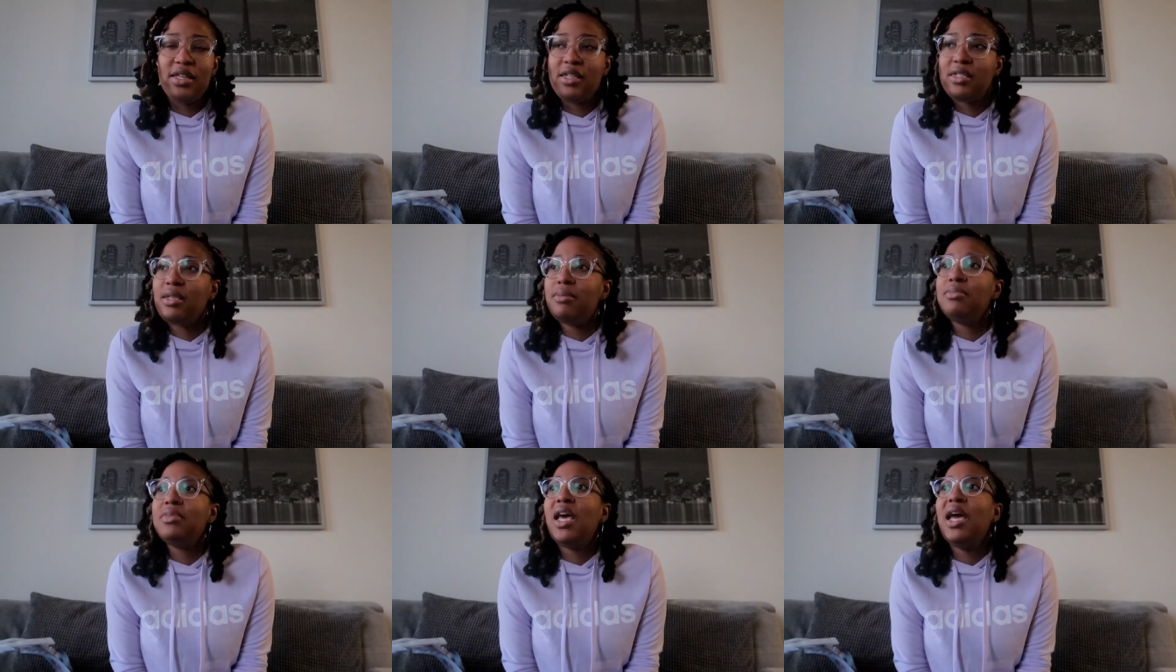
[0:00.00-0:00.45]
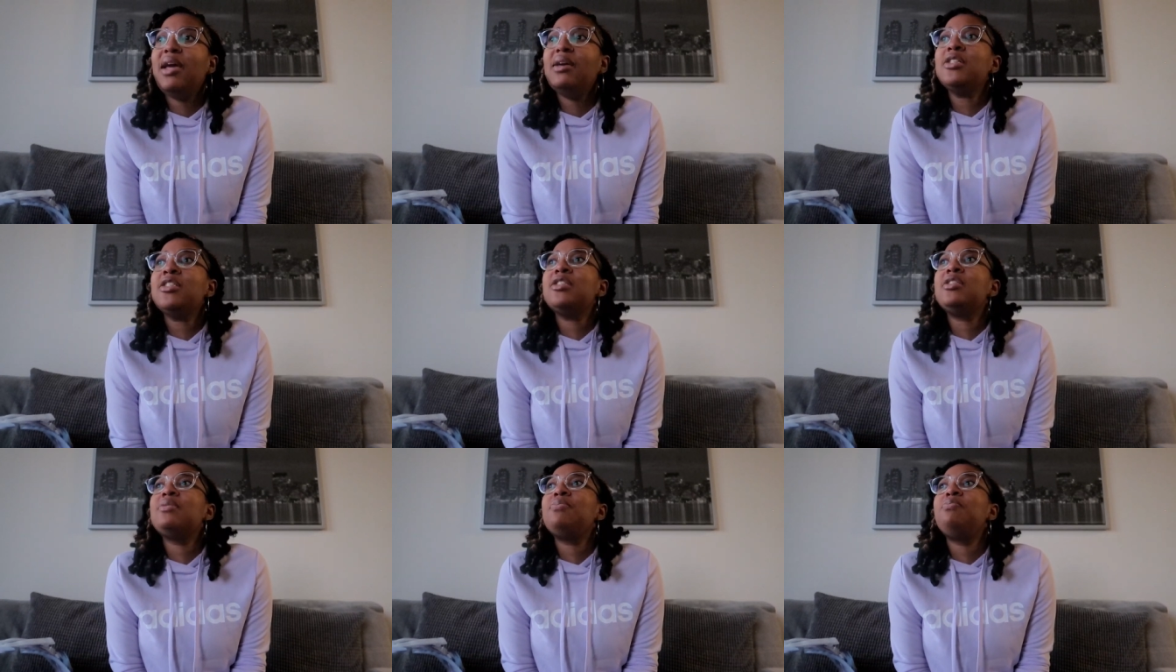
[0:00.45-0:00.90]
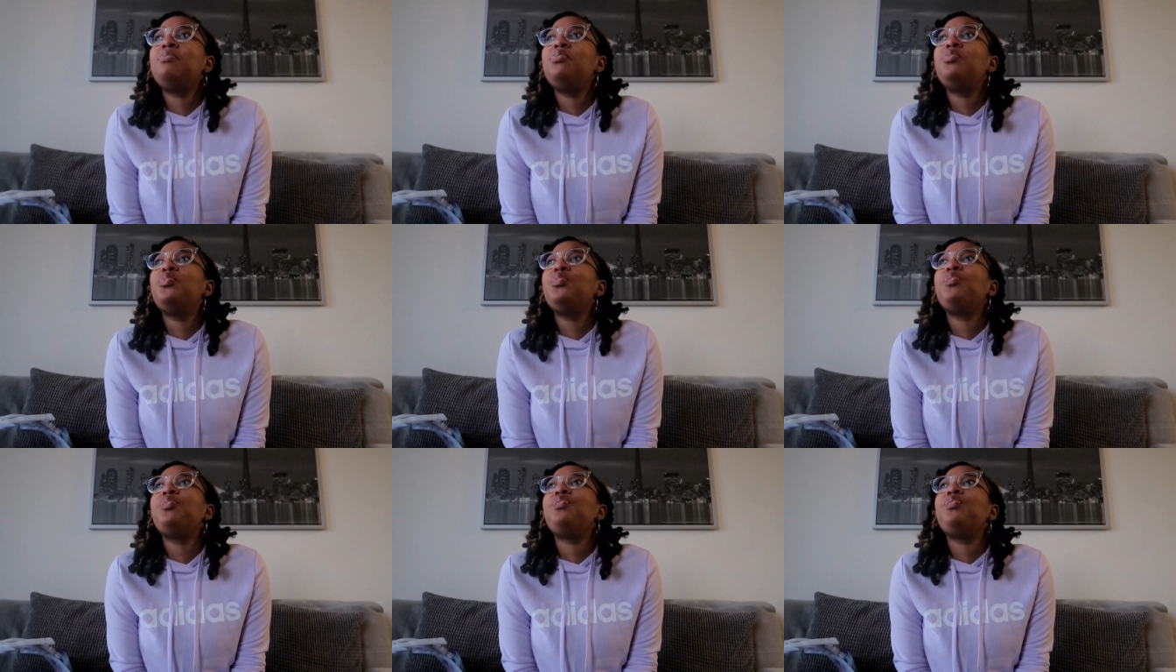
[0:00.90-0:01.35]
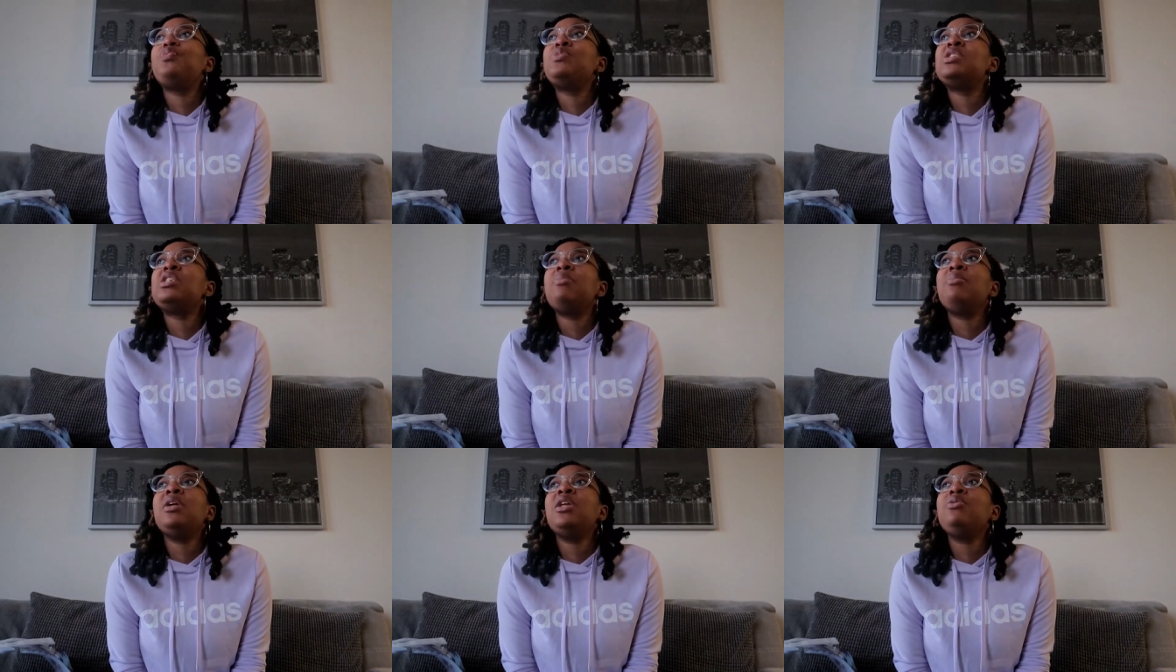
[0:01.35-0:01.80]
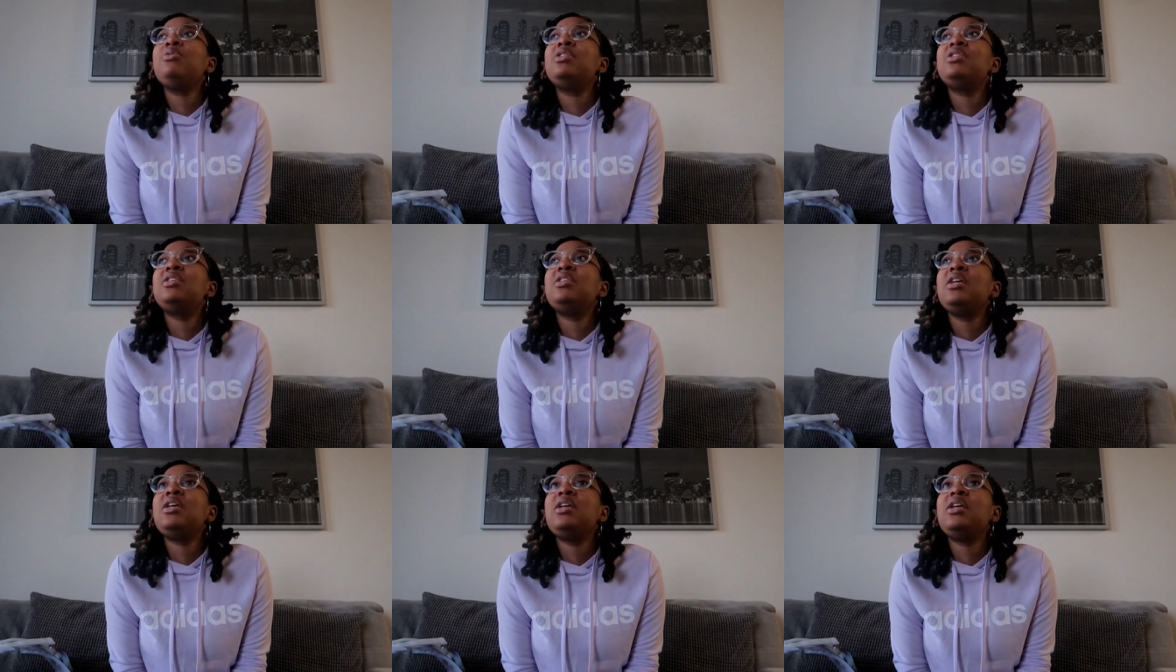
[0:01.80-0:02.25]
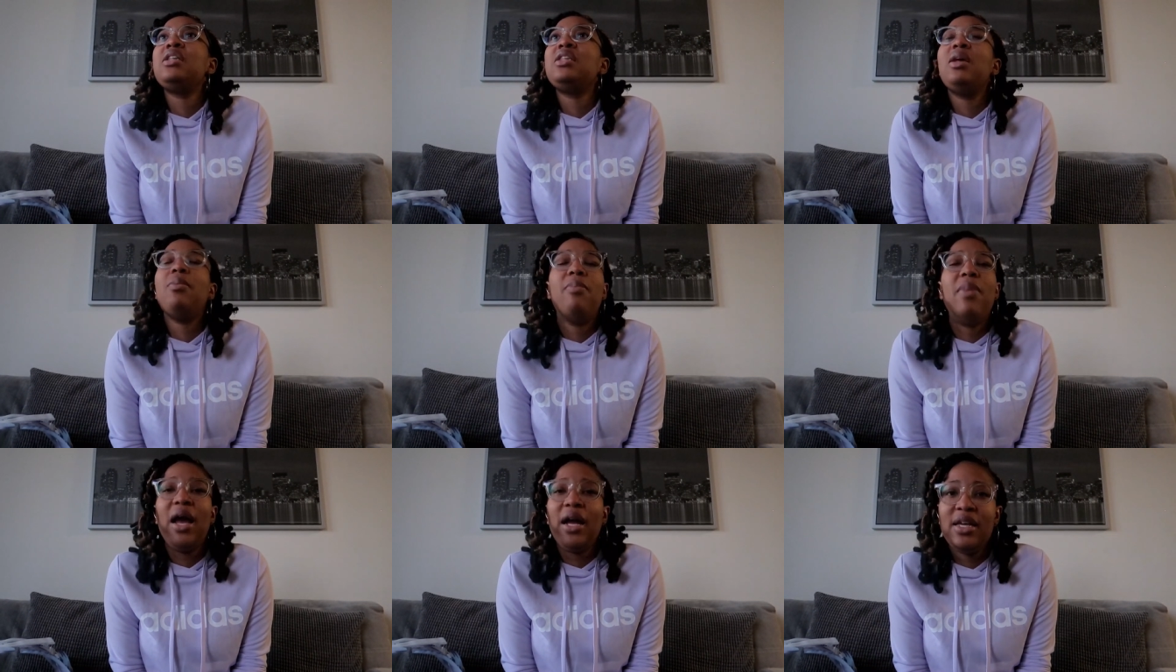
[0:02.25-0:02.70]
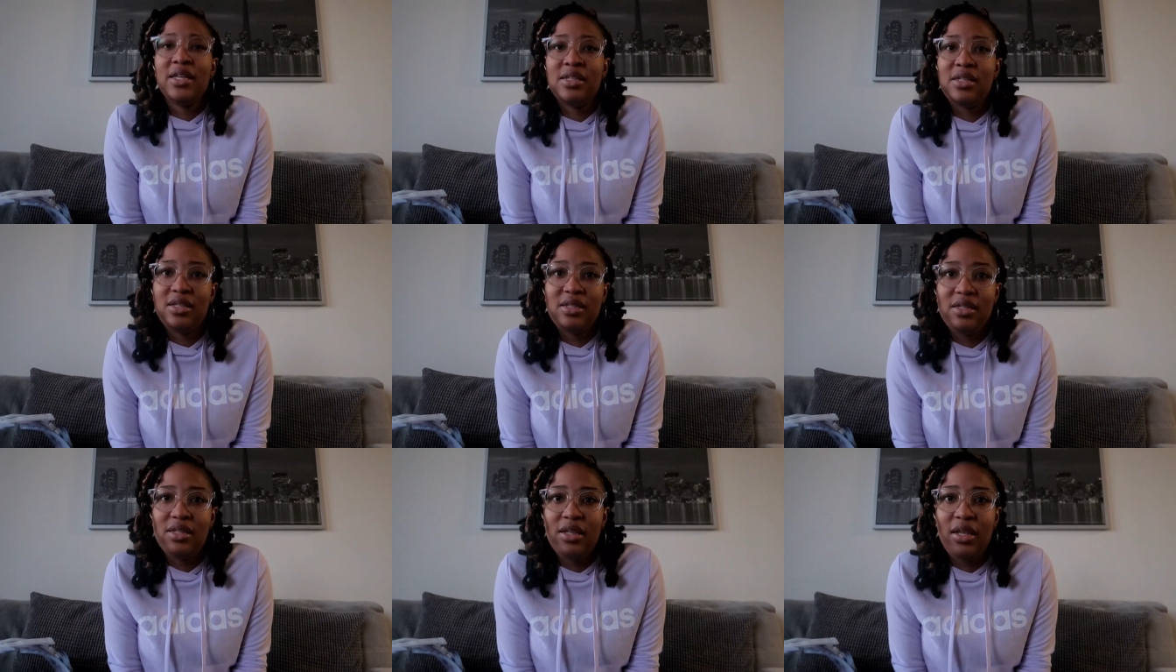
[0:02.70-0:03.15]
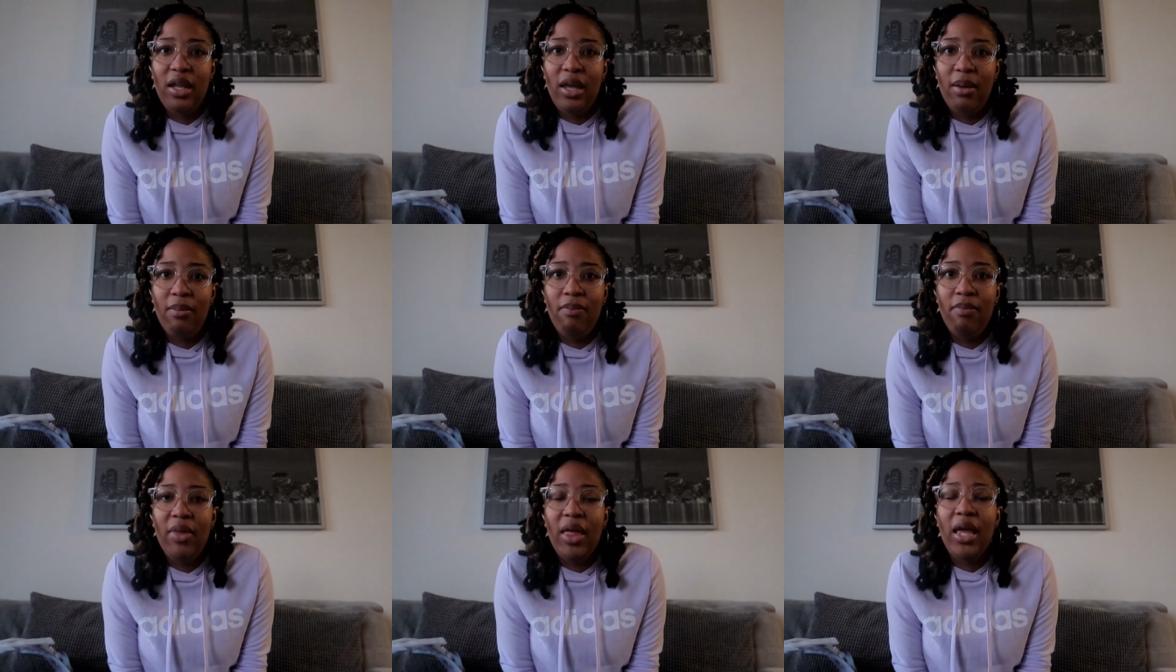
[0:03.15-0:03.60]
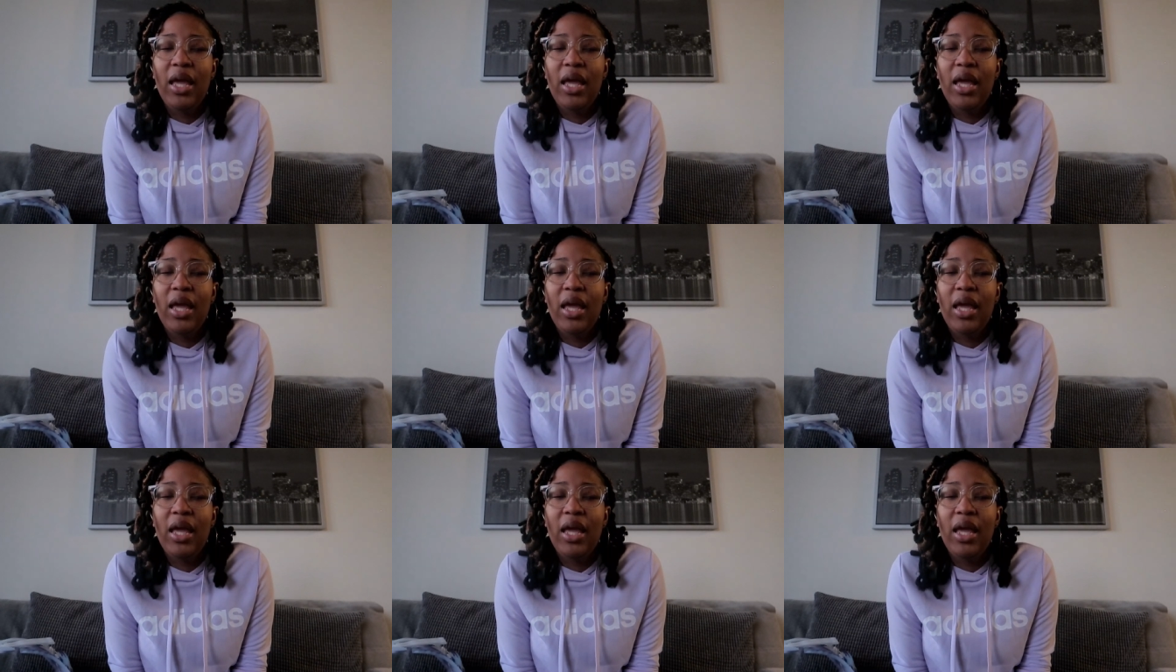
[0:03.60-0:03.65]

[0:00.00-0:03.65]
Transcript: Like sometimes somebody would say their back is hurting them